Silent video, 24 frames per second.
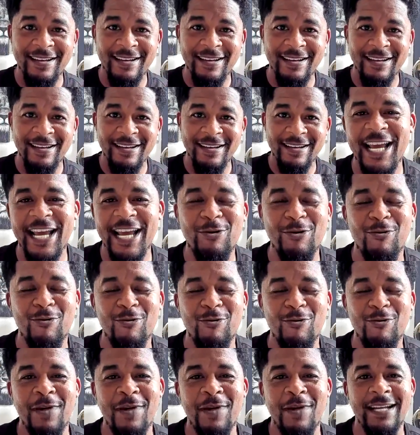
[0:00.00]
and take
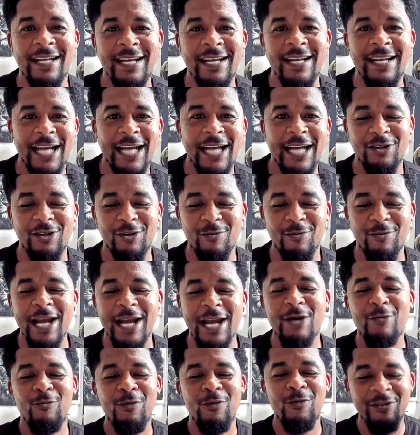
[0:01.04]
corresponding action. All
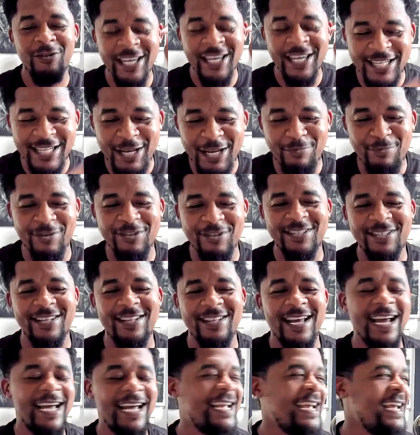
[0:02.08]
right. We'll get deeper into
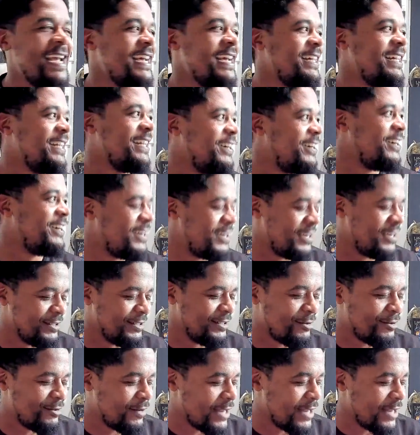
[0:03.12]
that a
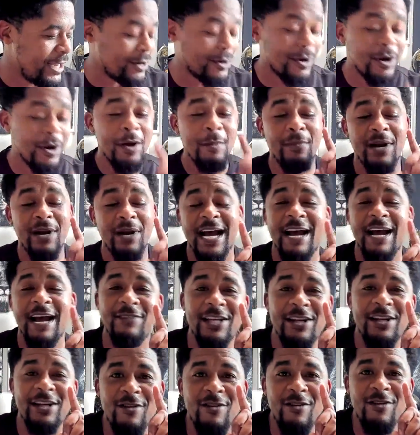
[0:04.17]
little later, but I have to
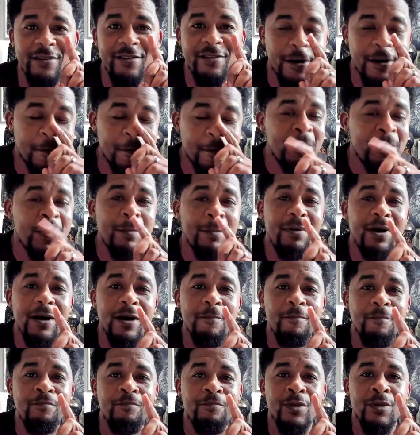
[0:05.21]
get off of here.
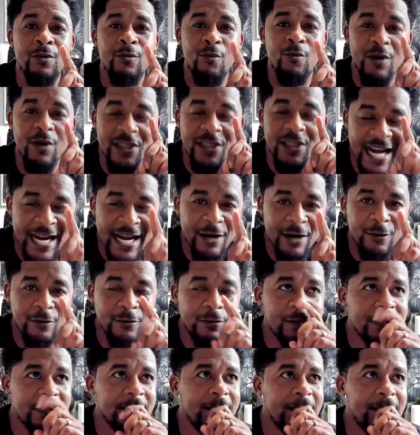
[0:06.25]
But
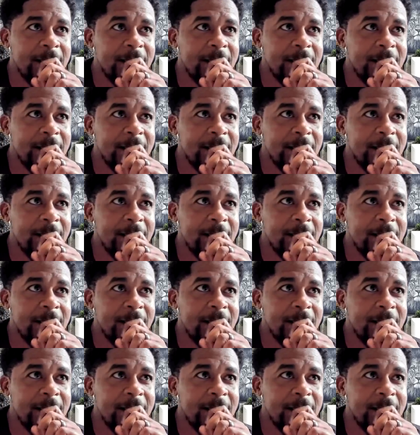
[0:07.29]
without